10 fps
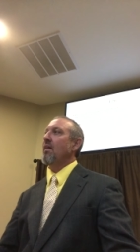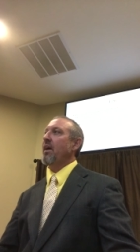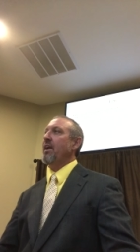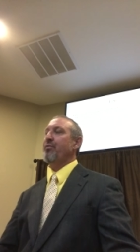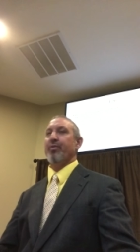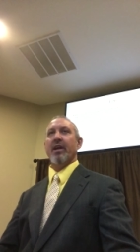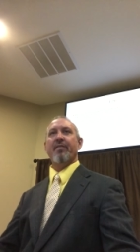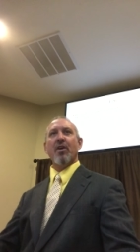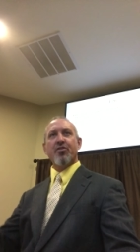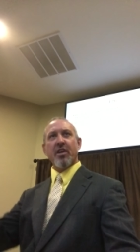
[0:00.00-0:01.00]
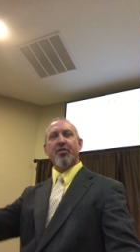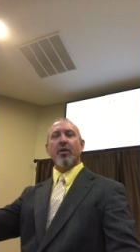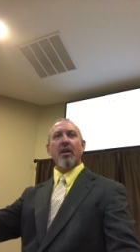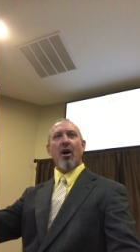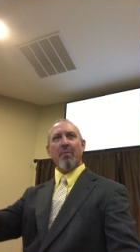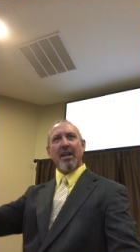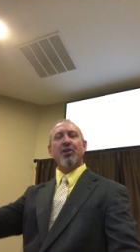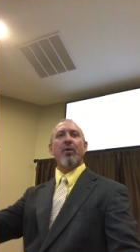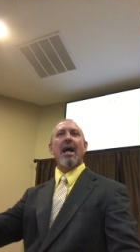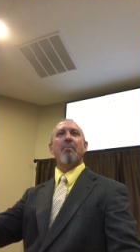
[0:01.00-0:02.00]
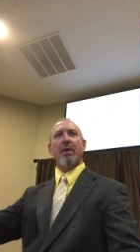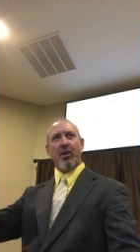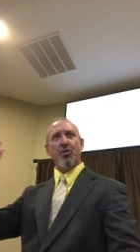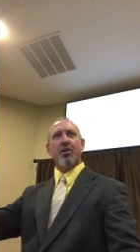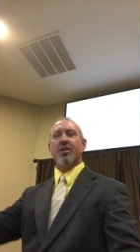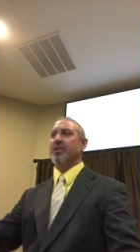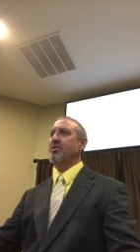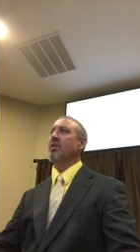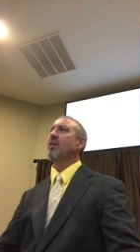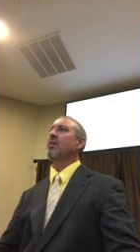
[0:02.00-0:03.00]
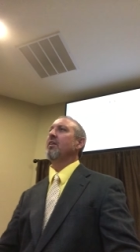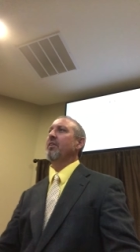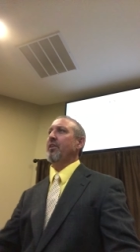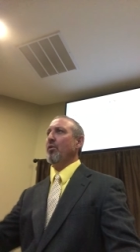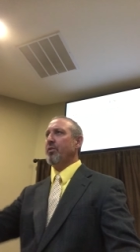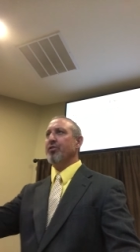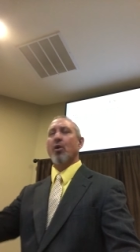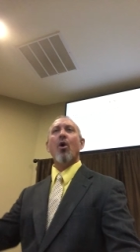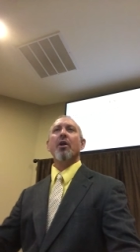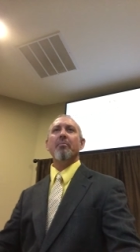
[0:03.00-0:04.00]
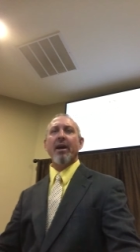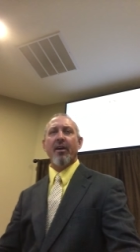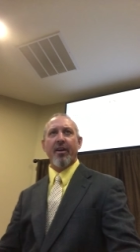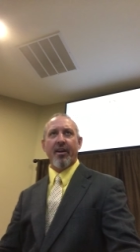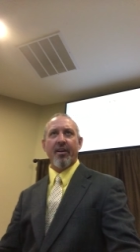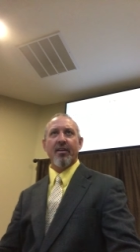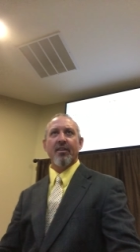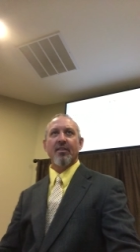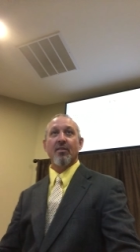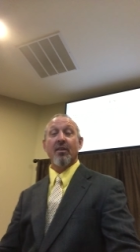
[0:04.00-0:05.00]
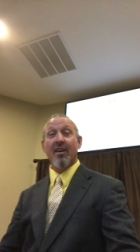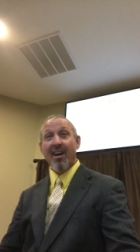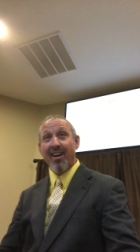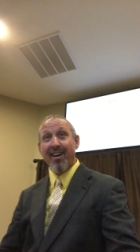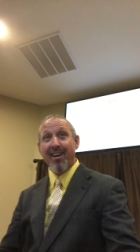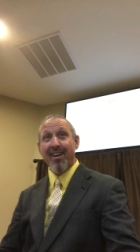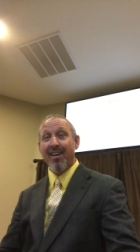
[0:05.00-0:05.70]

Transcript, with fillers: And if, and if your sister in law makes you happy, you should just, you just go on and marry her. Huh?